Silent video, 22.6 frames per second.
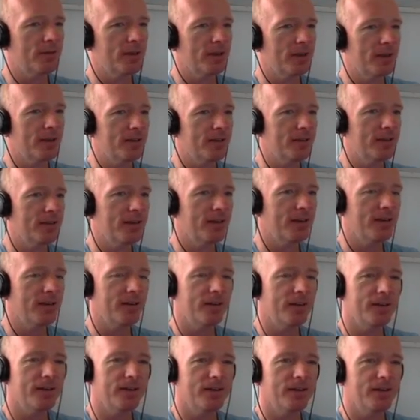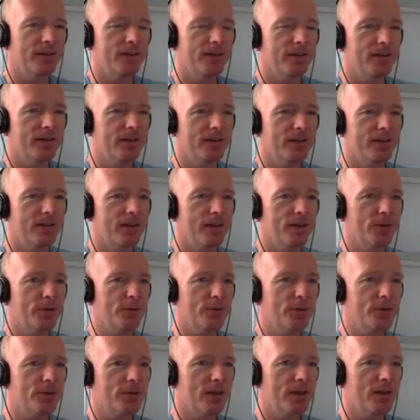like it kind of
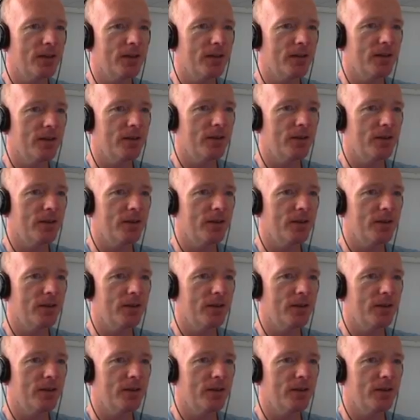goes together.